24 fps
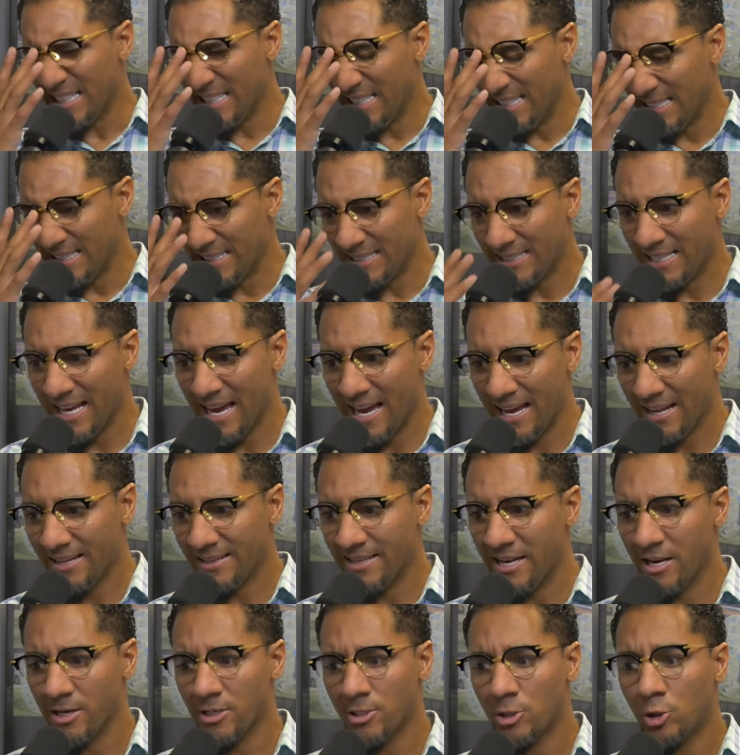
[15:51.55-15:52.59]
is that
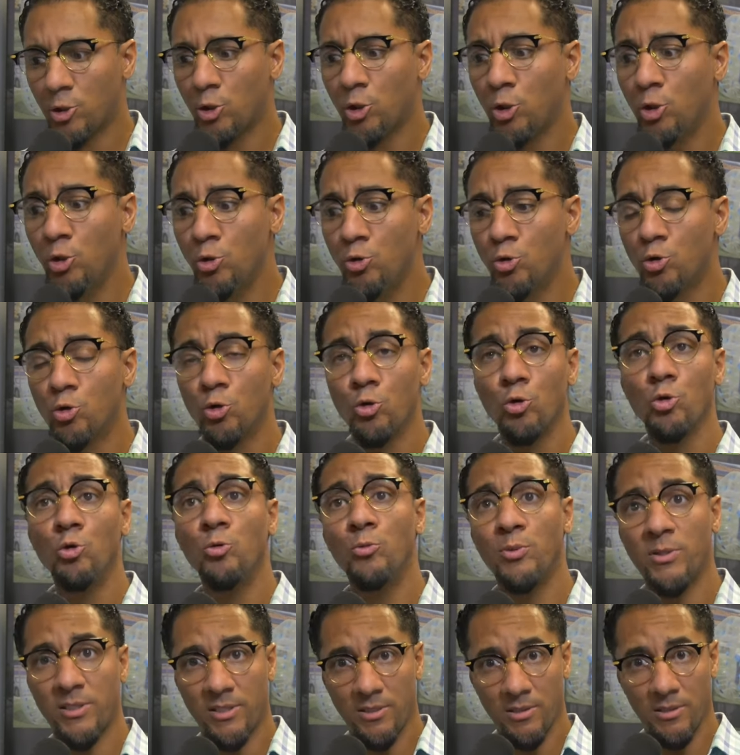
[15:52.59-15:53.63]
there's two
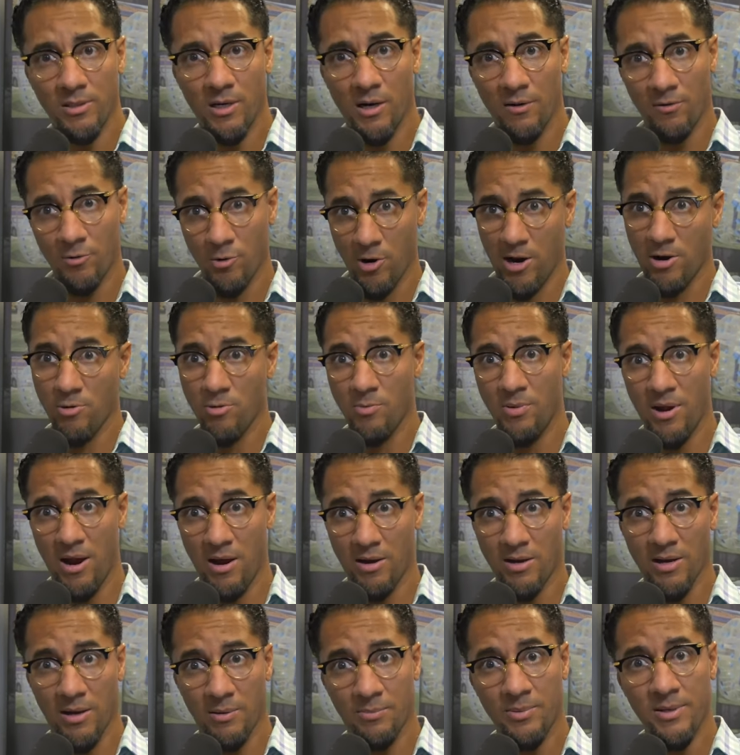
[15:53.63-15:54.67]
groups of credit
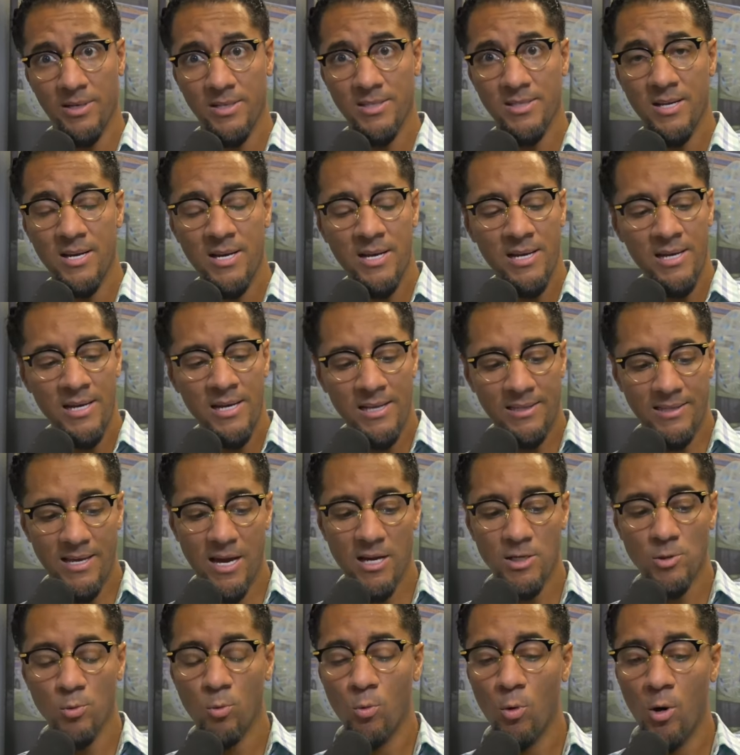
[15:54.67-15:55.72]
repair companies
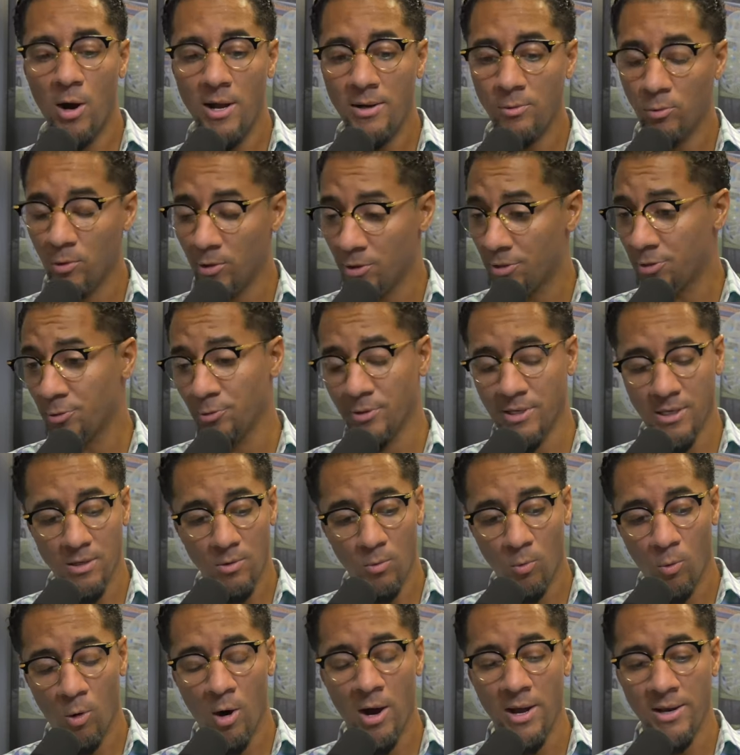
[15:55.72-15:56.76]
there's one well three
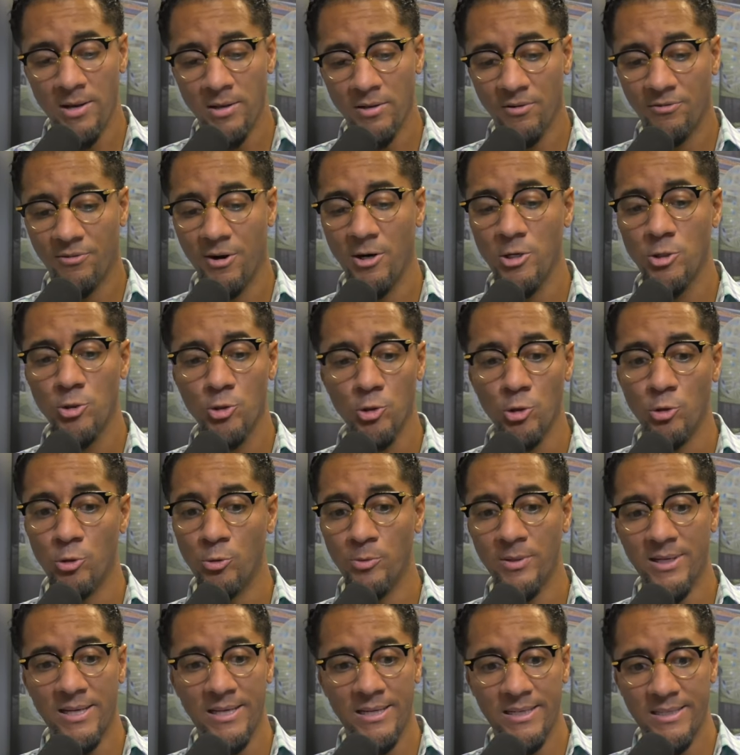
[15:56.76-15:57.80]
one the first
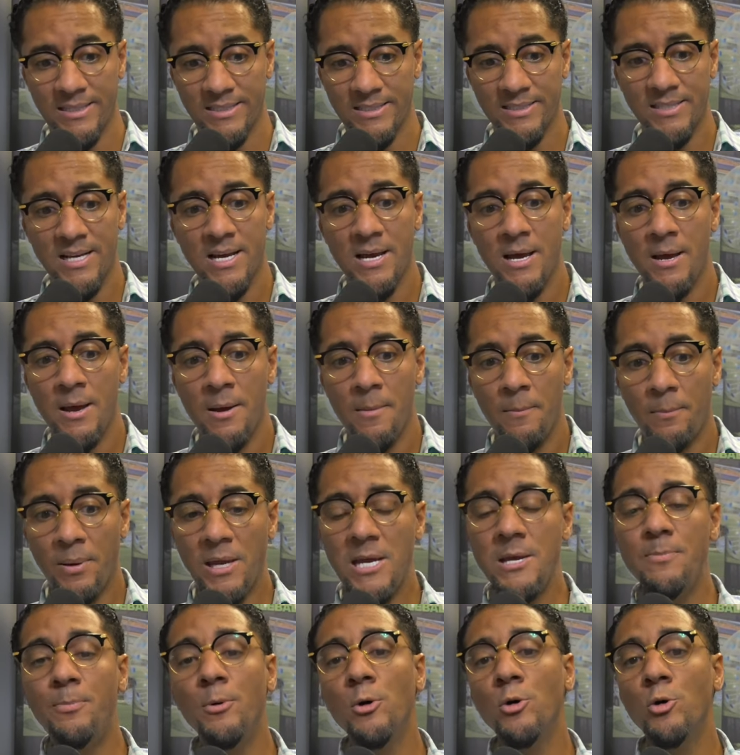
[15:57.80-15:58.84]
group is
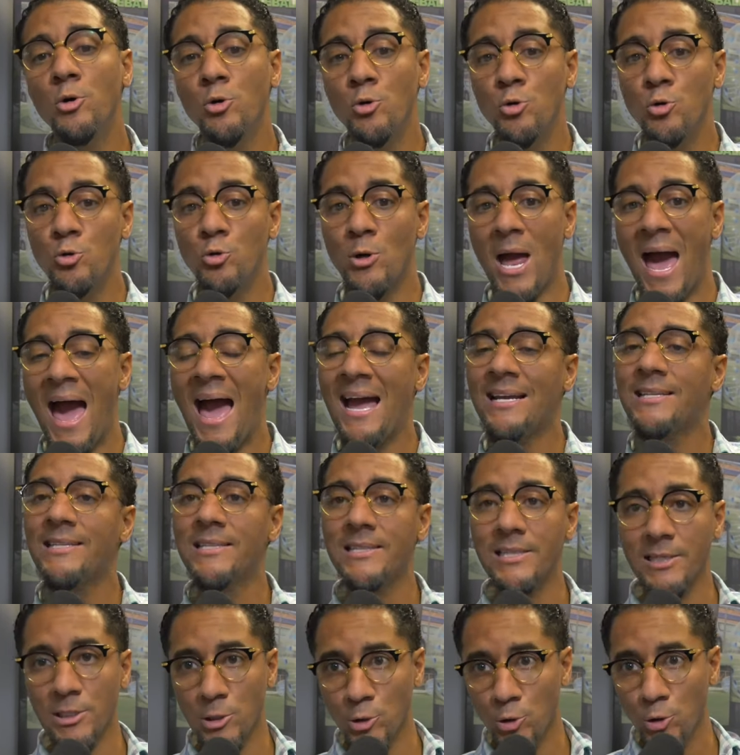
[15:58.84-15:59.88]
people who
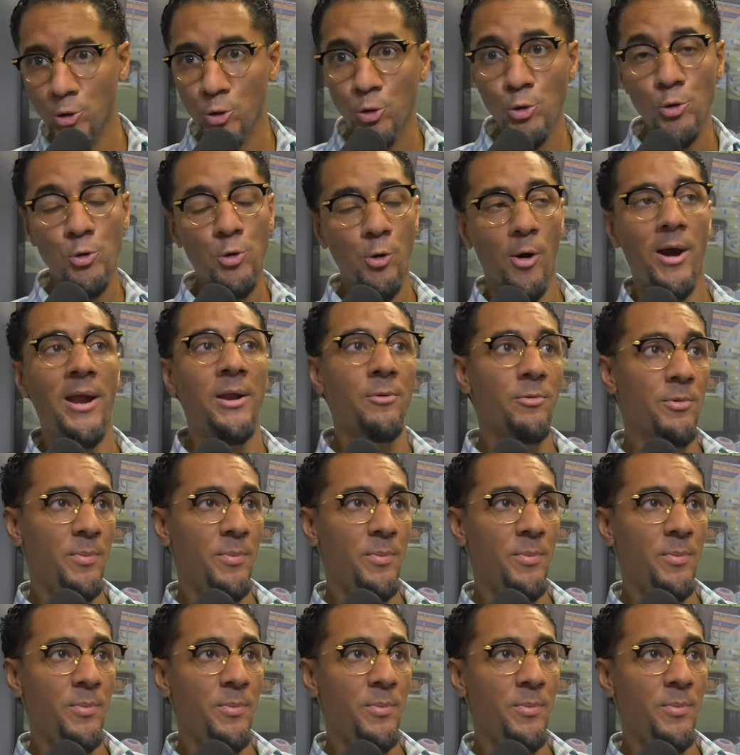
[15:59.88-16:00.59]
actually do credit